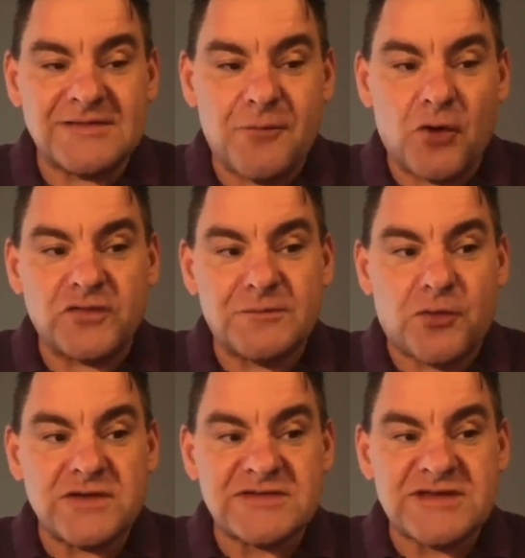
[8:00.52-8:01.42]
most
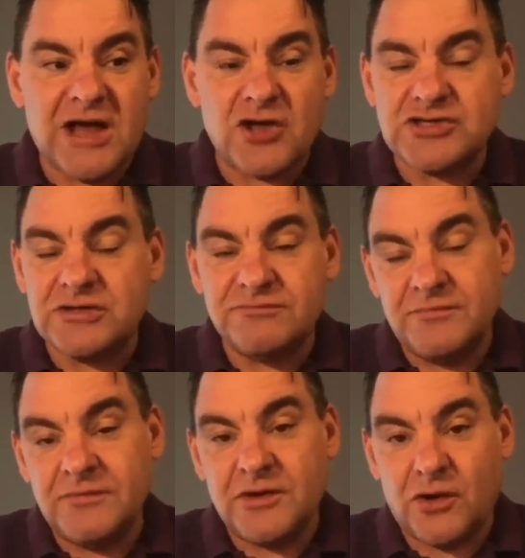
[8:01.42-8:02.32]
important technology,
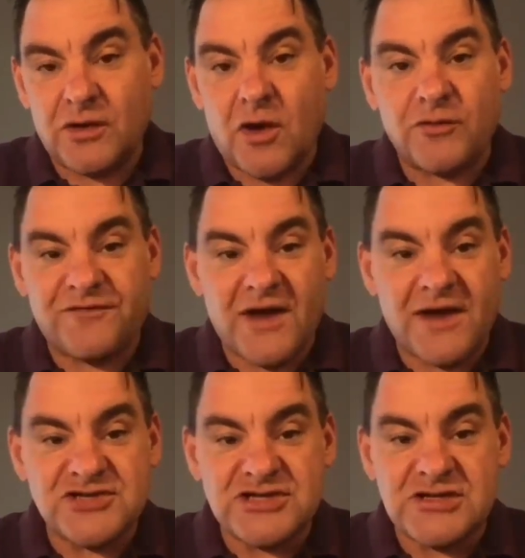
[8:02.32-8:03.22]
along with
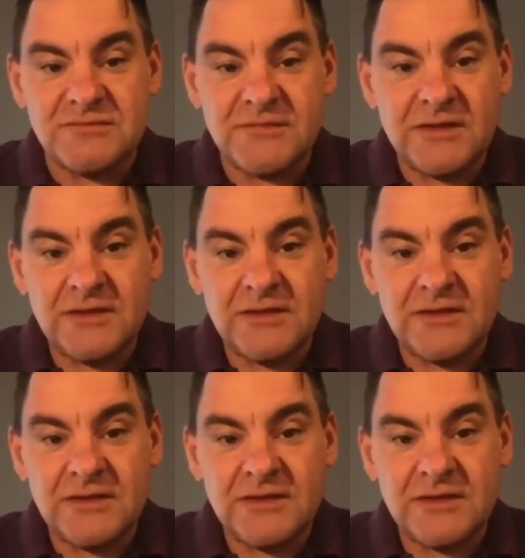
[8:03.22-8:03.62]
5G